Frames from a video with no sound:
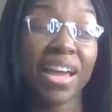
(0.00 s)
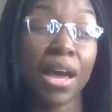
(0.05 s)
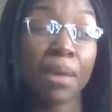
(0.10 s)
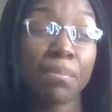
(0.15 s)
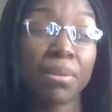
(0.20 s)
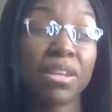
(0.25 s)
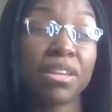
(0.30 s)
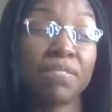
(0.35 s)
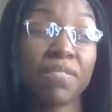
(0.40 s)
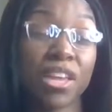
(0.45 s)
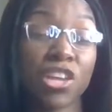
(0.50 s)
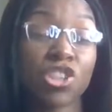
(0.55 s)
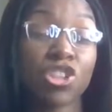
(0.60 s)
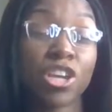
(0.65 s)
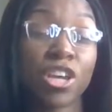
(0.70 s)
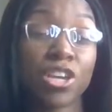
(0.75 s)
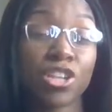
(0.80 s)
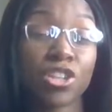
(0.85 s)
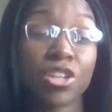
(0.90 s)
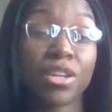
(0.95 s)
I believe they
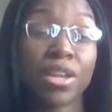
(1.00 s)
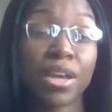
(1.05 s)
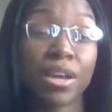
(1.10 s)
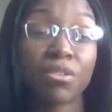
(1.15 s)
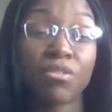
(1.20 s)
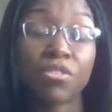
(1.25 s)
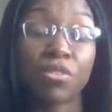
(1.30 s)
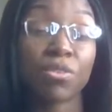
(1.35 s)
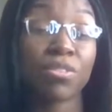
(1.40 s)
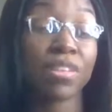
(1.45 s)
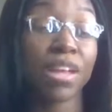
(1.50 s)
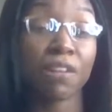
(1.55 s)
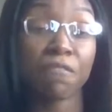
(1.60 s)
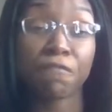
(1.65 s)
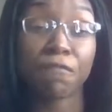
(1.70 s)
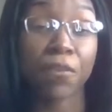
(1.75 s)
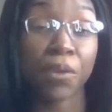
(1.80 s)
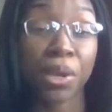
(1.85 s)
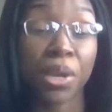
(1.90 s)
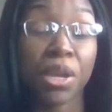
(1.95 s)
change it now, so it's not
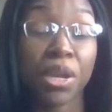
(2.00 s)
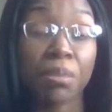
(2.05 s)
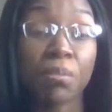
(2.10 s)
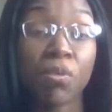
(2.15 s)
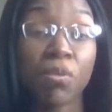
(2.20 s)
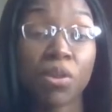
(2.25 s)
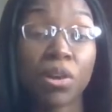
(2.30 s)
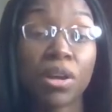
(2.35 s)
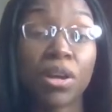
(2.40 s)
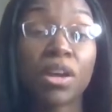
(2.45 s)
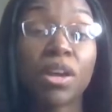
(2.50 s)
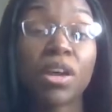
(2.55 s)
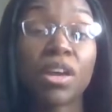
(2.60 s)
free anymore.